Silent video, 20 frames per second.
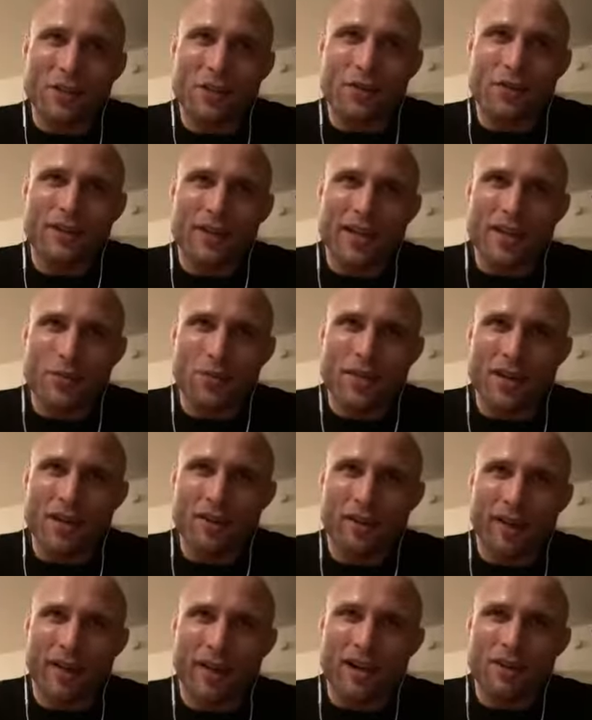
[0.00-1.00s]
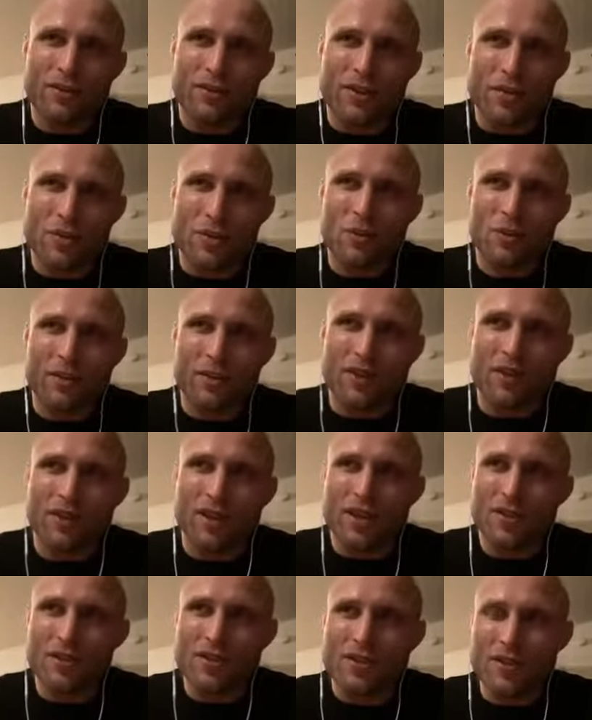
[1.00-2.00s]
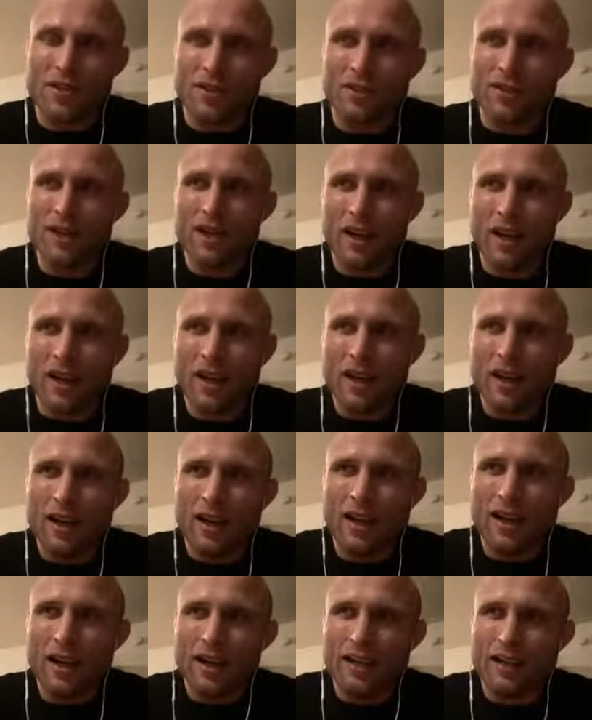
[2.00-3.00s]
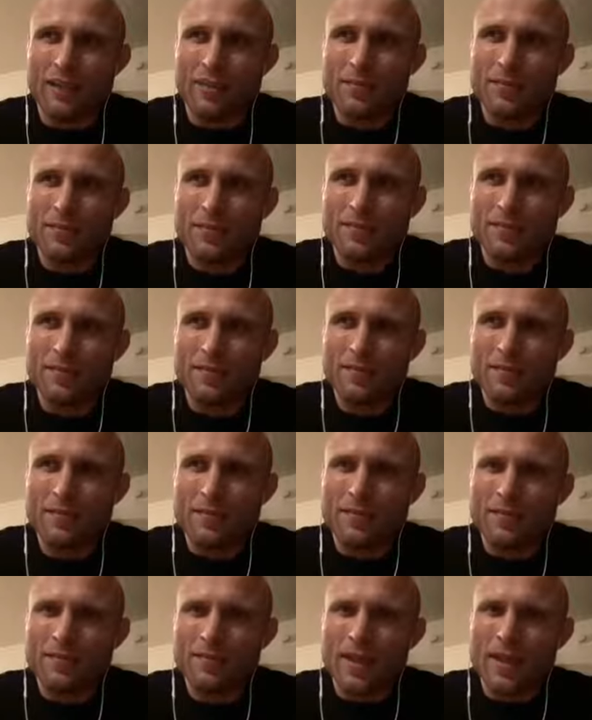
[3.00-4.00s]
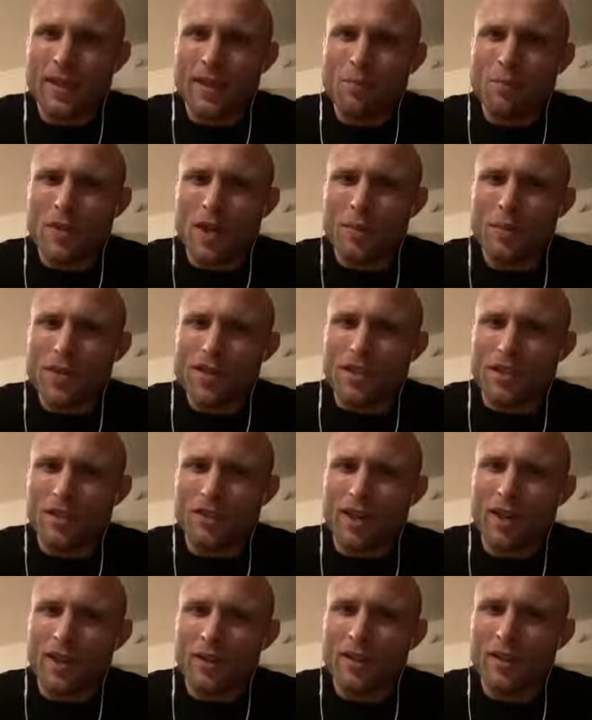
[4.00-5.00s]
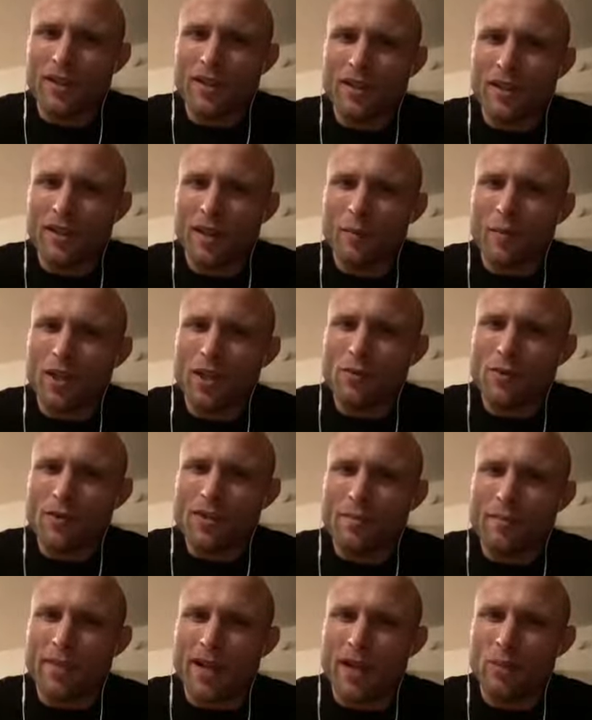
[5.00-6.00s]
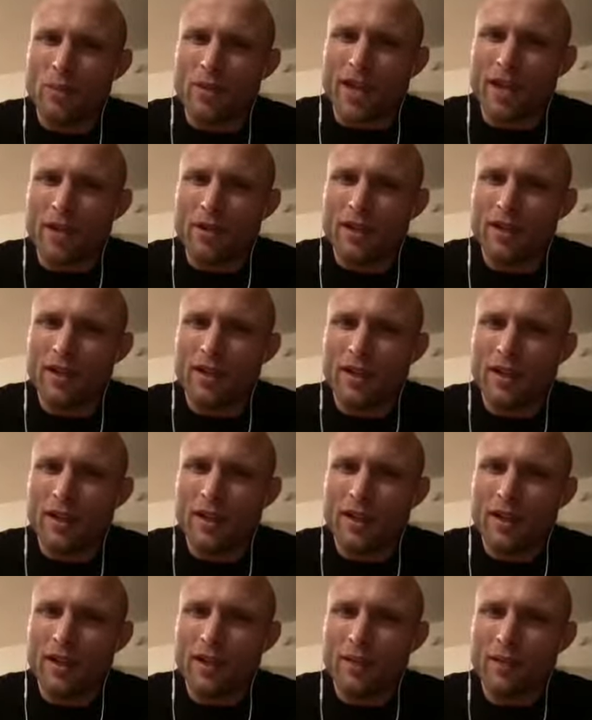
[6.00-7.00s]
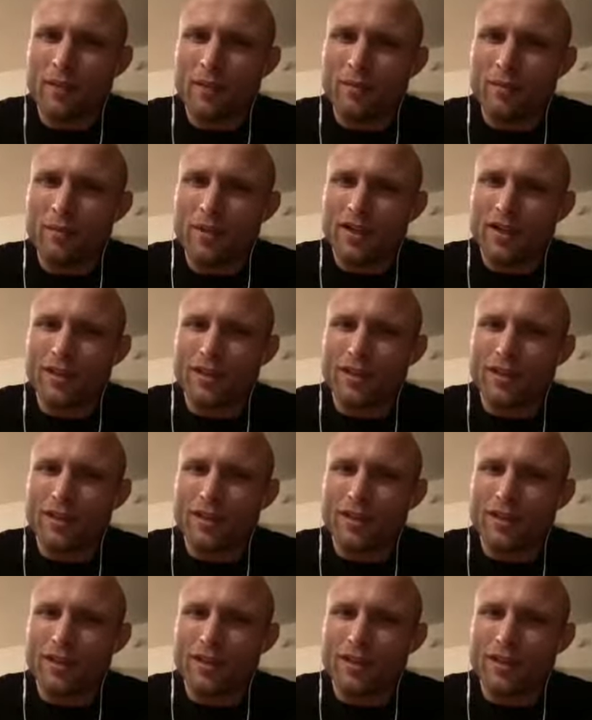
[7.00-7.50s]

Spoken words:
two fights without a crowd, this one with the crowd. So I miss the crowd. I mean, it wasn't bad without it, but